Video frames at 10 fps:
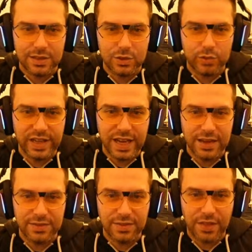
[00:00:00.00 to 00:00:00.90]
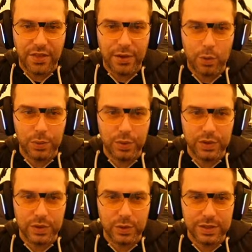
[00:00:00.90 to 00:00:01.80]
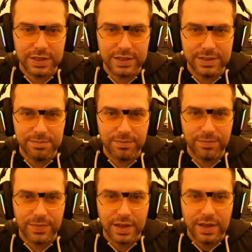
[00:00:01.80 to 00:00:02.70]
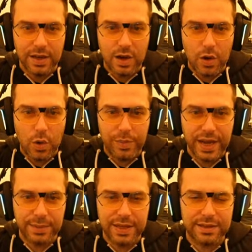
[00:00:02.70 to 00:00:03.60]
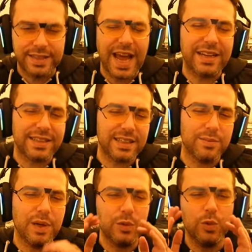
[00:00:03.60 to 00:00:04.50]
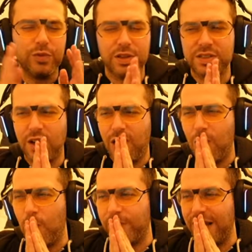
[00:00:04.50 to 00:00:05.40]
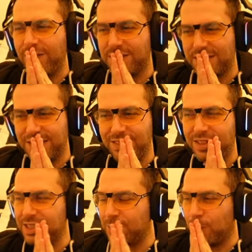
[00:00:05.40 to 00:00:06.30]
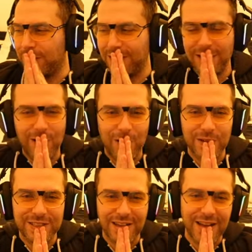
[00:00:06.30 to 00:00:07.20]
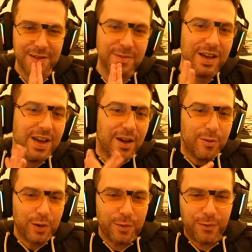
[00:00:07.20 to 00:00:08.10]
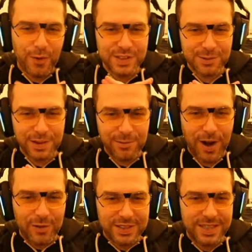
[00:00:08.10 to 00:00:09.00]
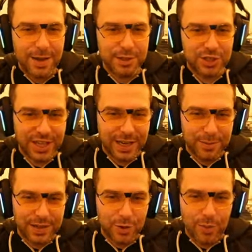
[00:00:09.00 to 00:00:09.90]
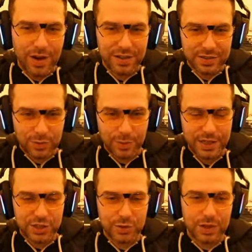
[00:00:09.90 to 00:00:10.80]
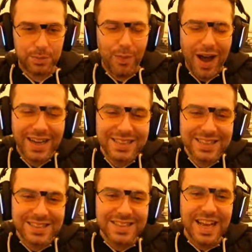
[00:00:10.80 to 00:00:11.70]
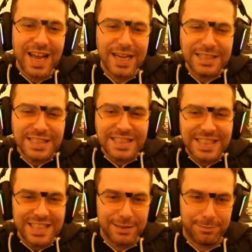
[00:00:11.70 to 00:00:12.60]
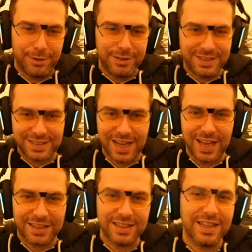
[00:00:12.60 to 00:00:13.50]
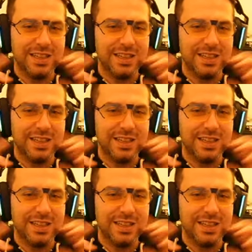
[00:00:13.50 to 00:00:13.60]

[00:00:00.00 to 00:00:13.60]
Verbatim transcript: Do we have another 1.0 gear? Oh baby, Tactical Maneuvers. Oh, we haven't seen this one in a long time. For the first 3 rounds, damage taken by the commander's formation unit minus 18%.